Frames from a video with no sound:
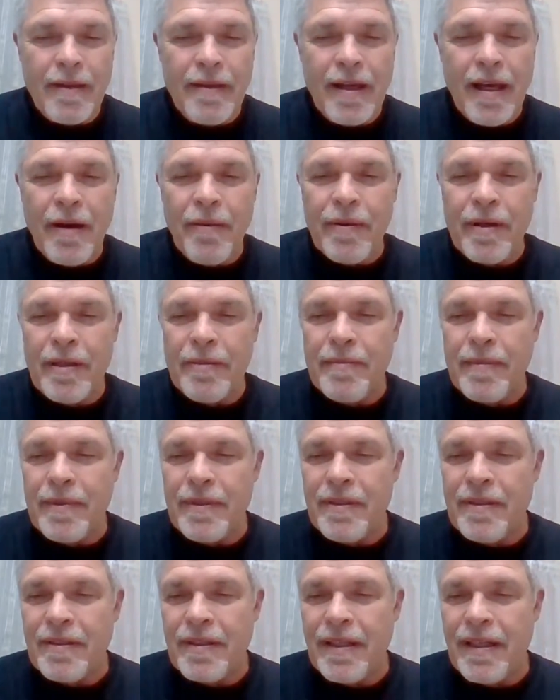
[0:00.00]
All right, hold
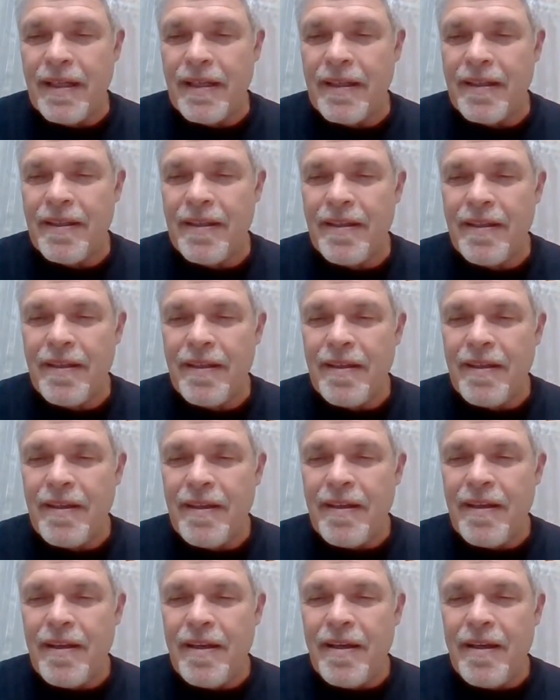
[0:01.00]
on. Okay.
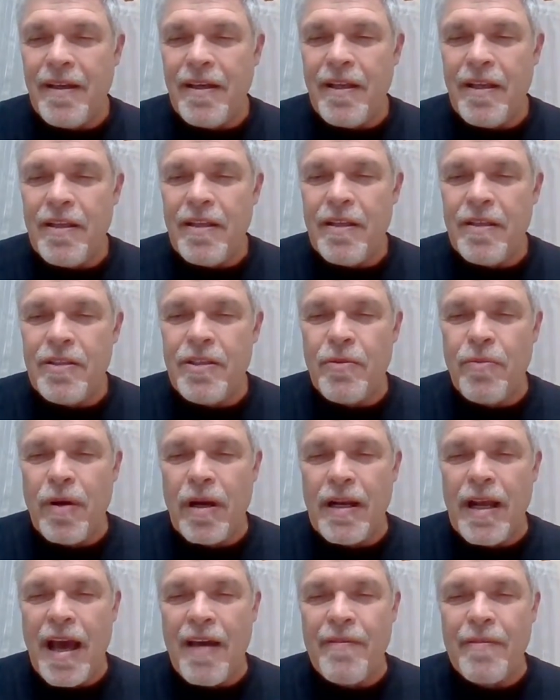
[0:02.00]
Do
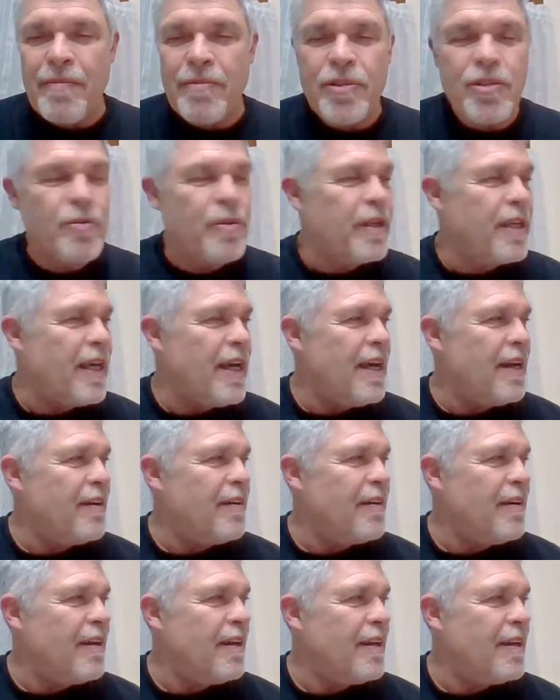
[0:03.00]
you want to have them do it
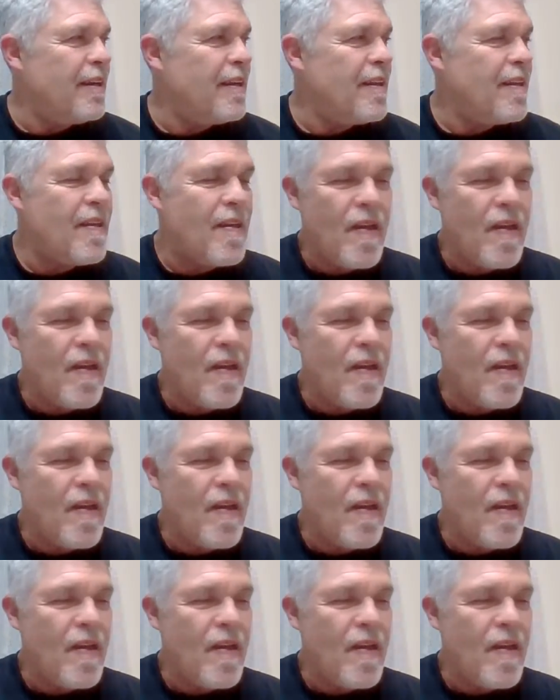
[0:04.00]
again, or?